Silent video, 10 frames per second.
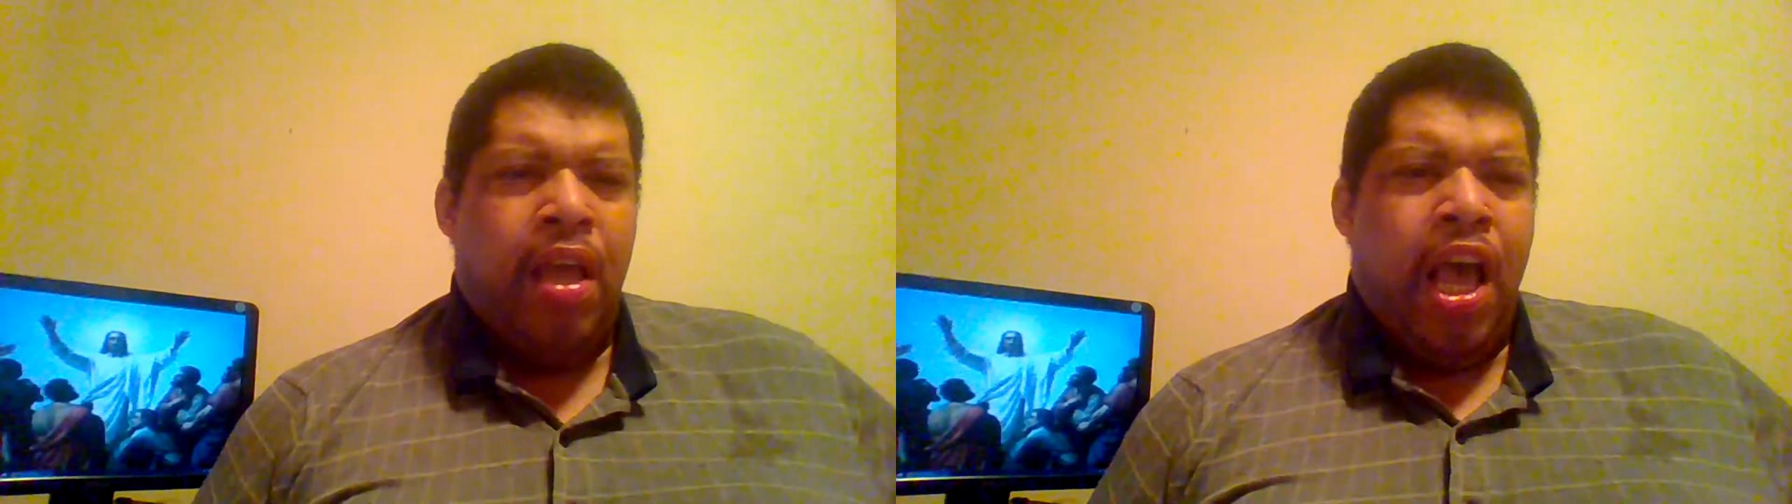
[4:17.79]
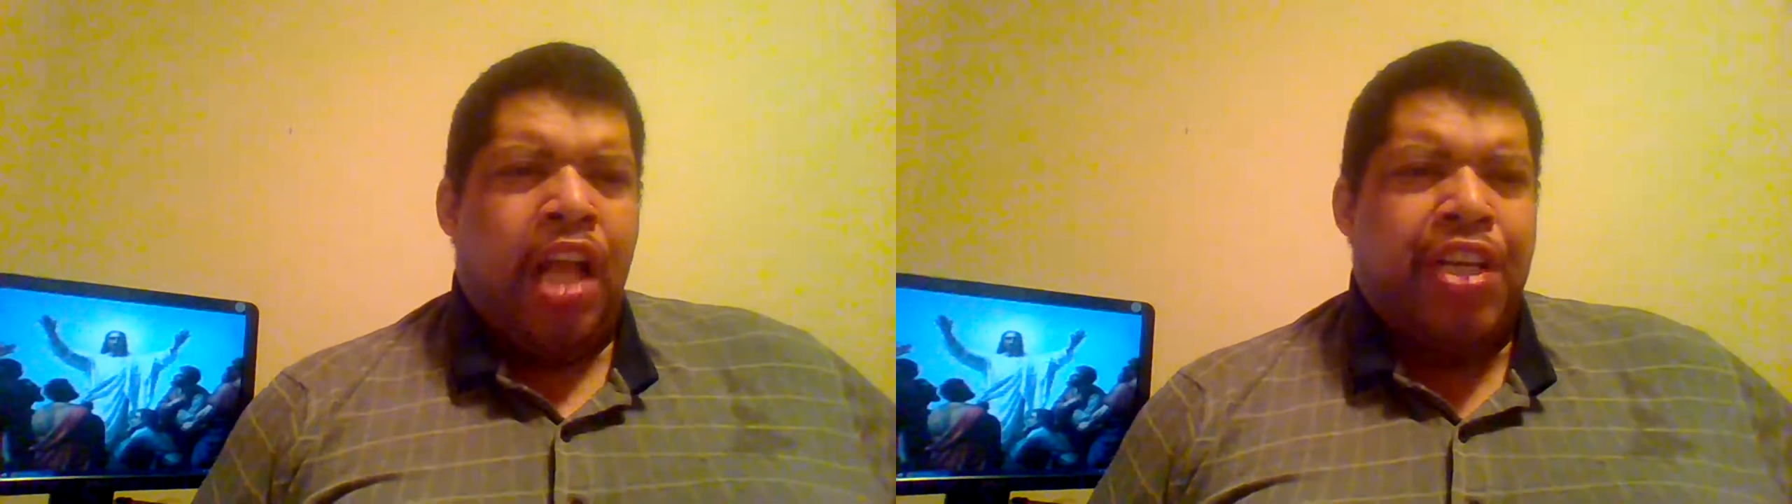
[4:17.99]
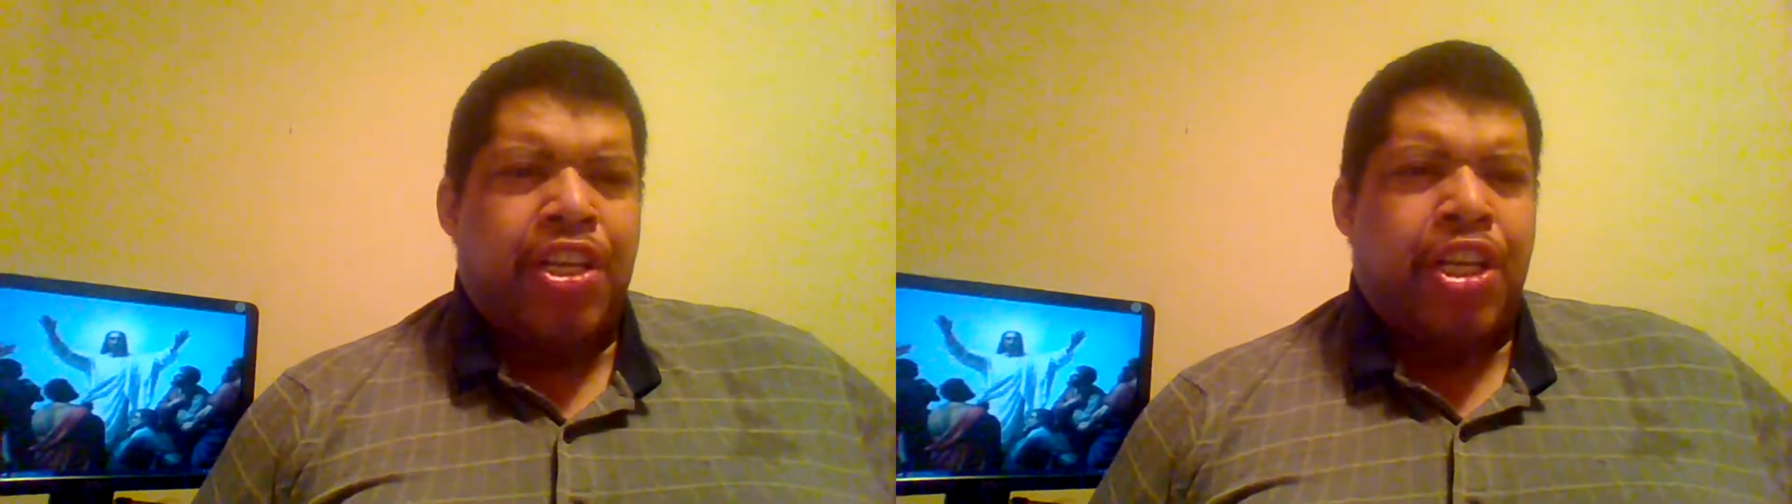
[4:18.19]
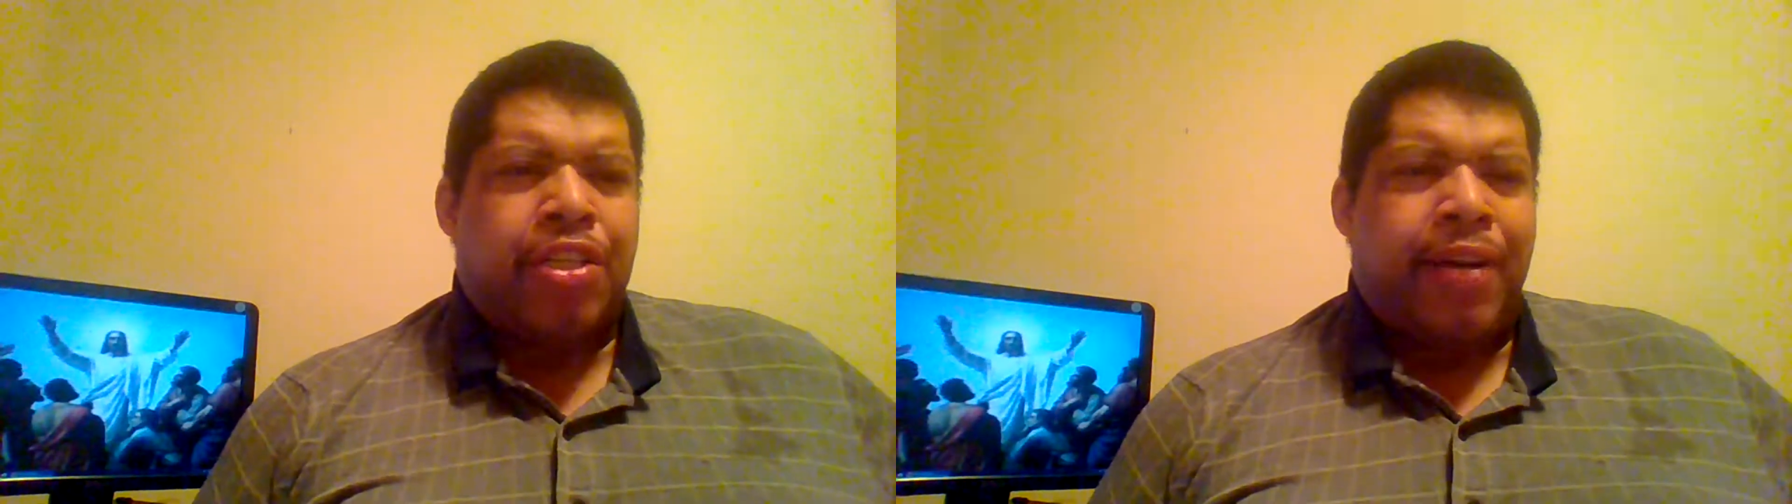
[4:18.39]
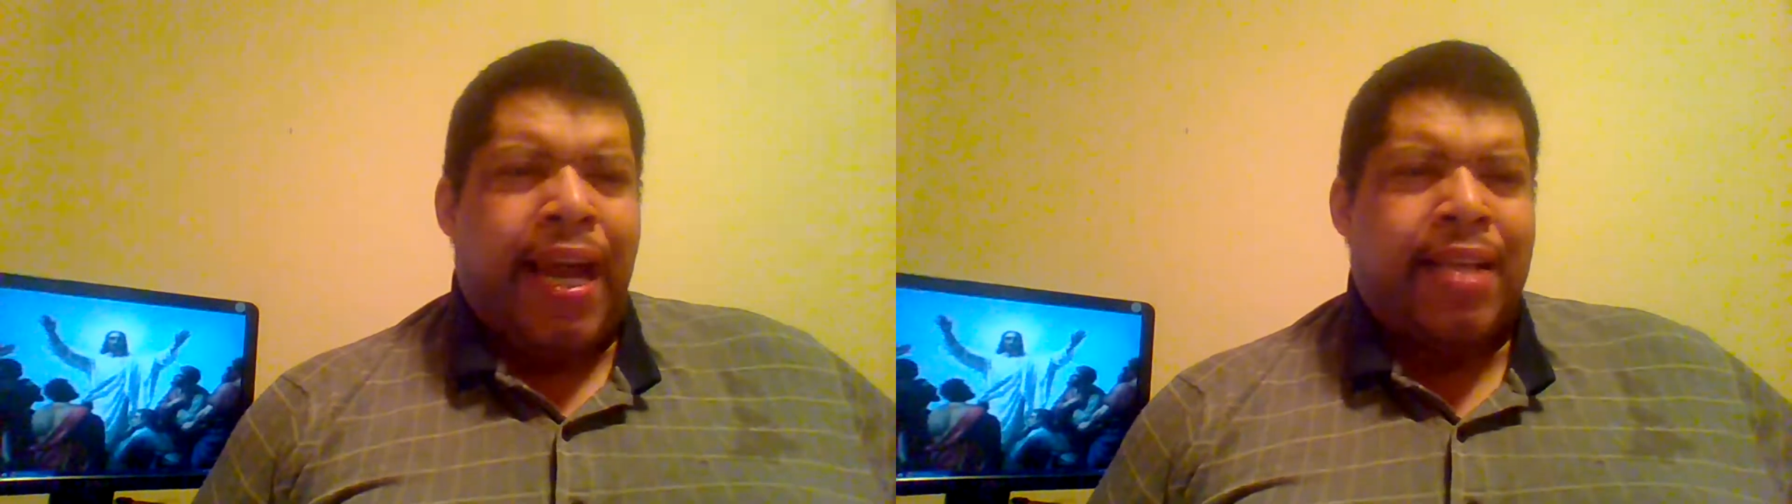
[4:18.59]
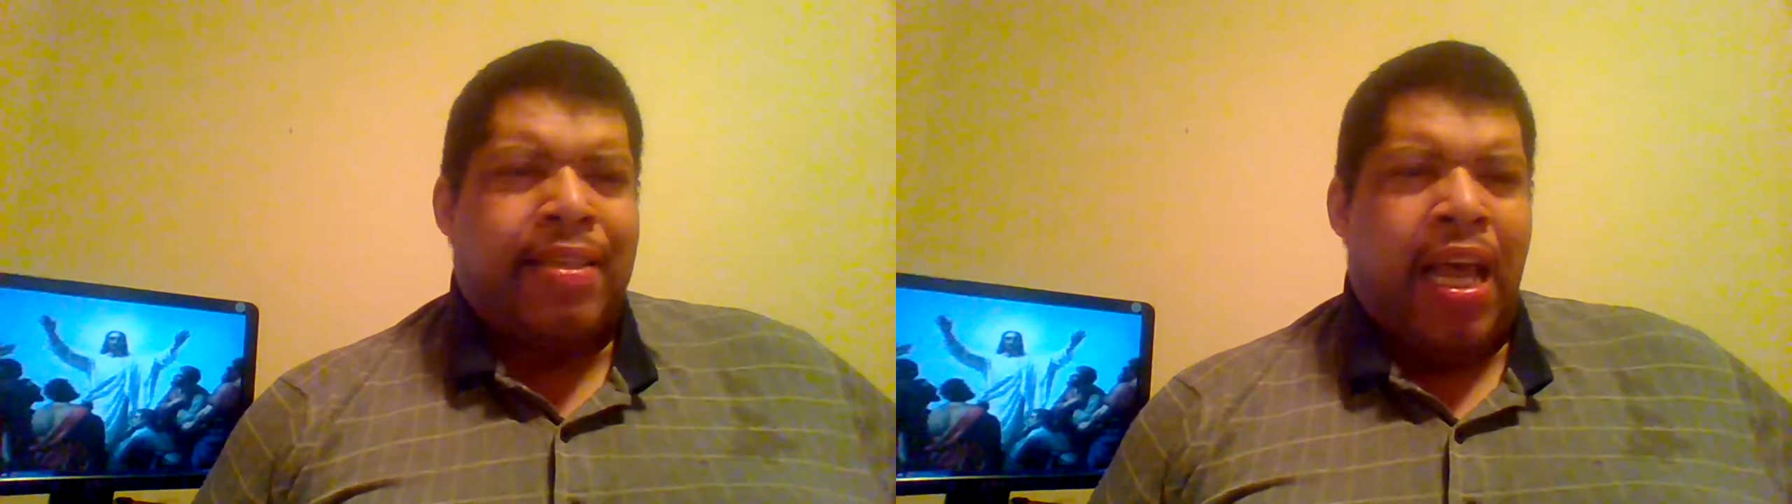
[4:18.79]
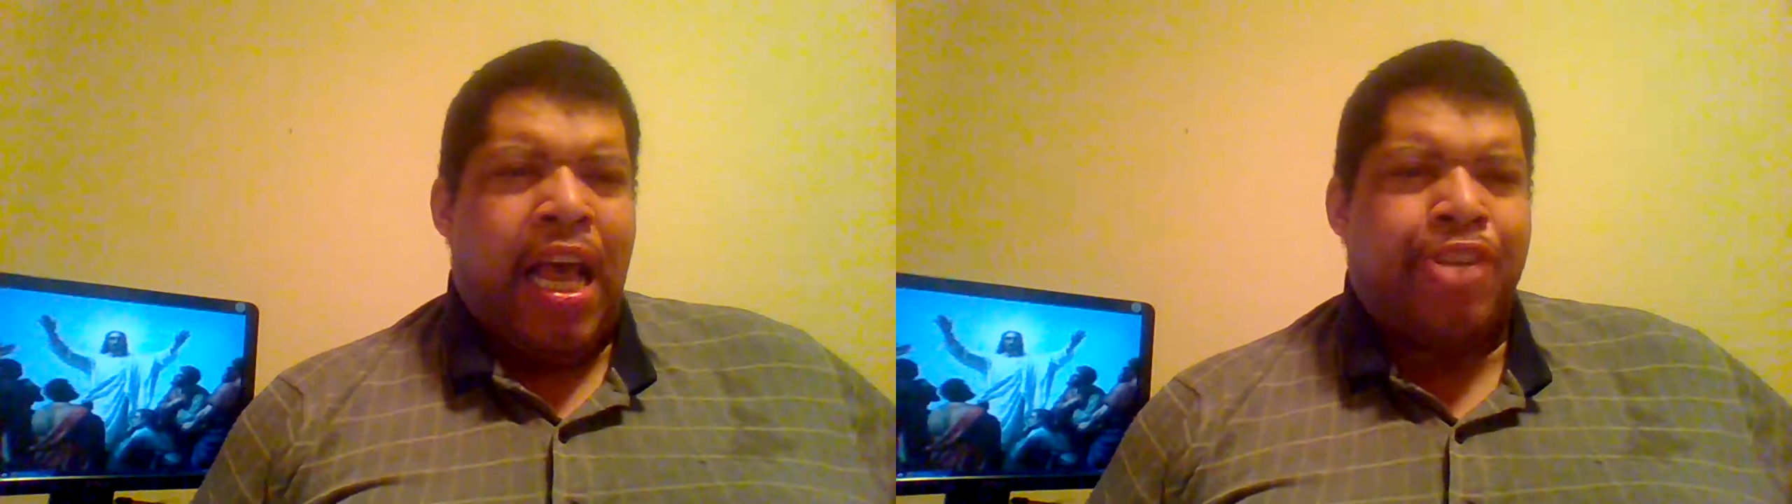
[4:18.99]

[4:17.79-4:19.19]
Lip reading: Jesus Christ has